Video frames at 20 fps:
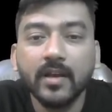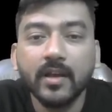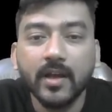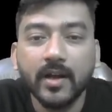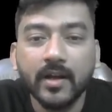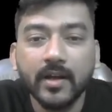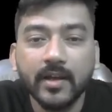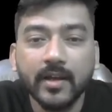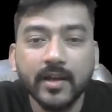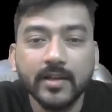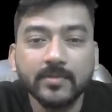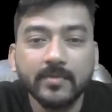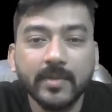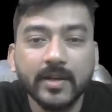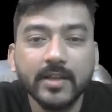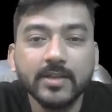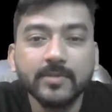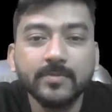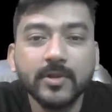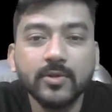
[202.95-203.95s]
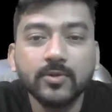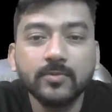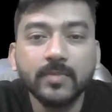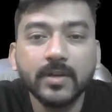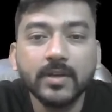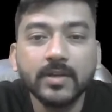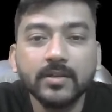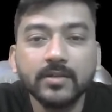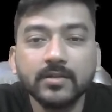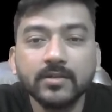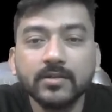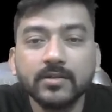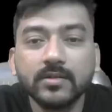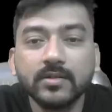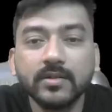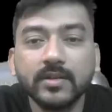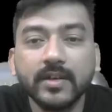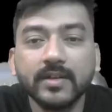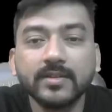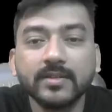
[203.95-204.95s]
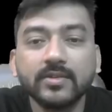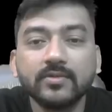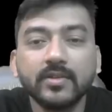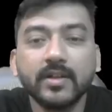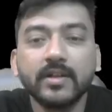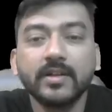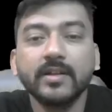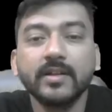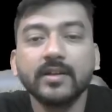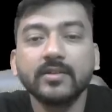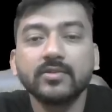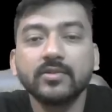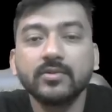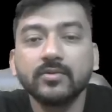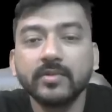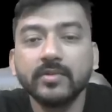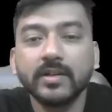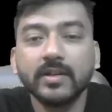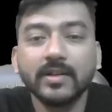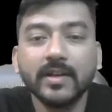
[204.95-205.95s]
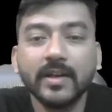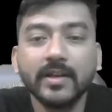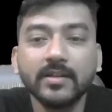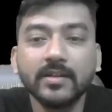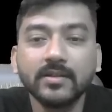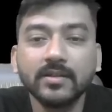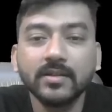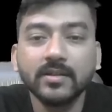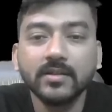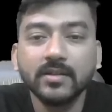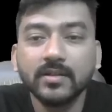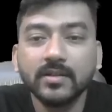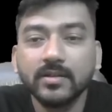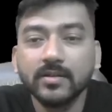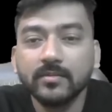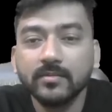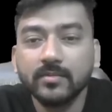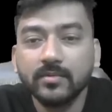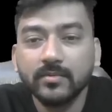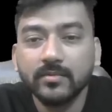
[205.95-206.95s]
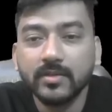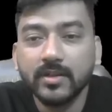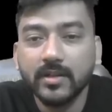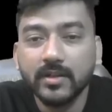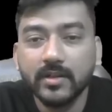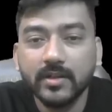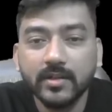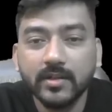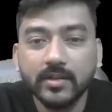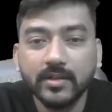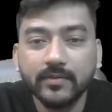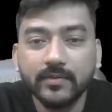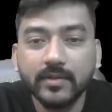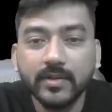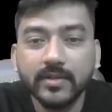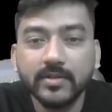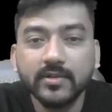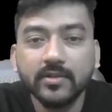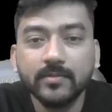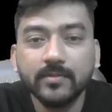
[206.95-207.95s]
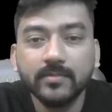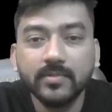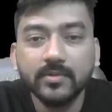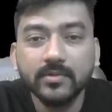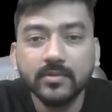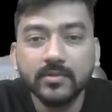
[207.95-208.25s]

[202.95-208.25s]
and as minus pi to pi x square dx, so we can write from the definition of